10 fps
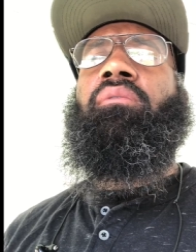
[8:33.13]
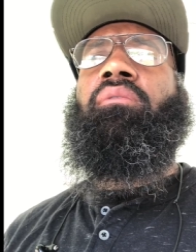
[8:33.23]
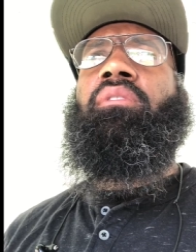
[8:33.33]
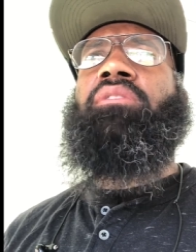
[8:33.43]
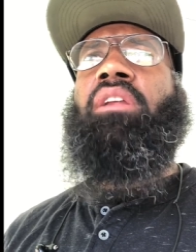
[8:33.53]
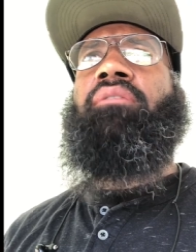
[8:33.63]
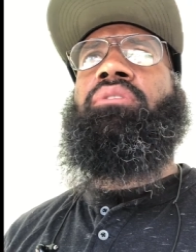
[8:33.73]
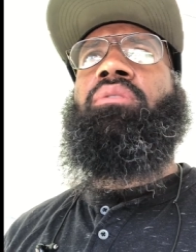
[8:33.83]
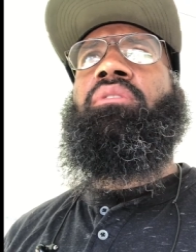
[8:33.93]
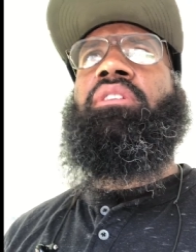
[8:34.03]
instead of
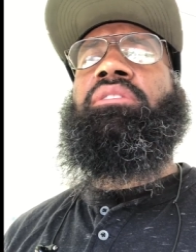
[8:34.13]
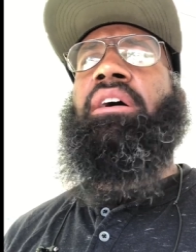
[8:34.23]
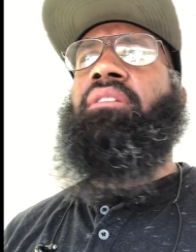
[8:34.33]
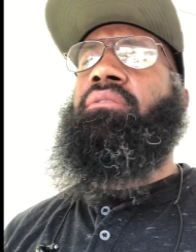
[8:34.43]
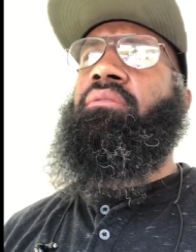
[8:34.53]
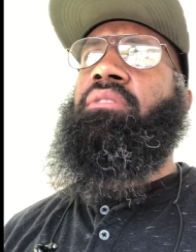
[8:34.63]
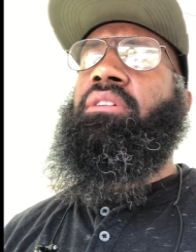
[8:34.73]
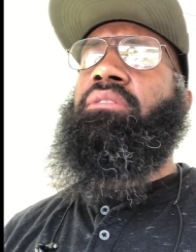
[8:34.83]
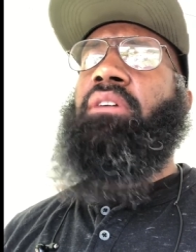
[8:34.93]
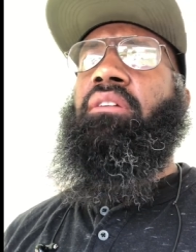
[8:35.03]
doing this, I could do
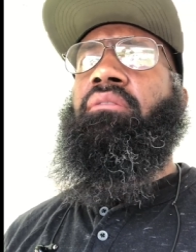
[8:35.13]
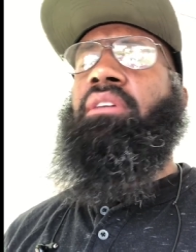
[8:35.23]
this, I could do